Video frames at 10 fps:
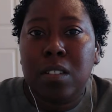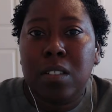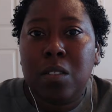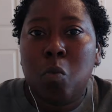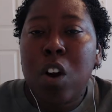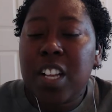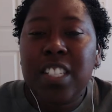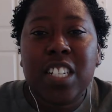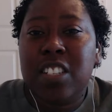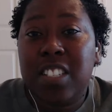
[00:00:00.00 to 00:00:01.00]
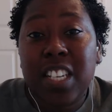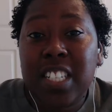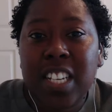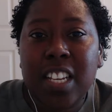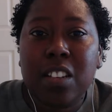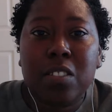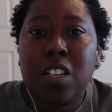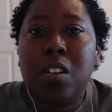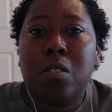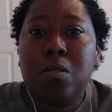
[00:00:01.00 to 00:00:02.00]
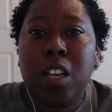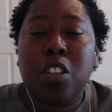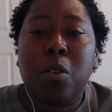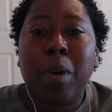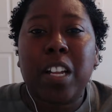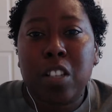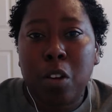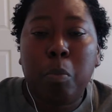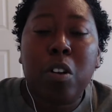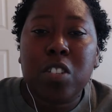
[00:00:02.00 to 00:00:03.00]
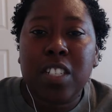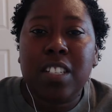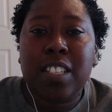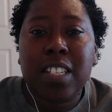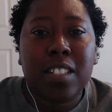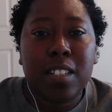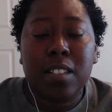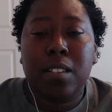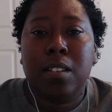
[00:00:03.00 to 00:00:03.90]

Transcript: working since you're 16 years old and you're approaching your 60s.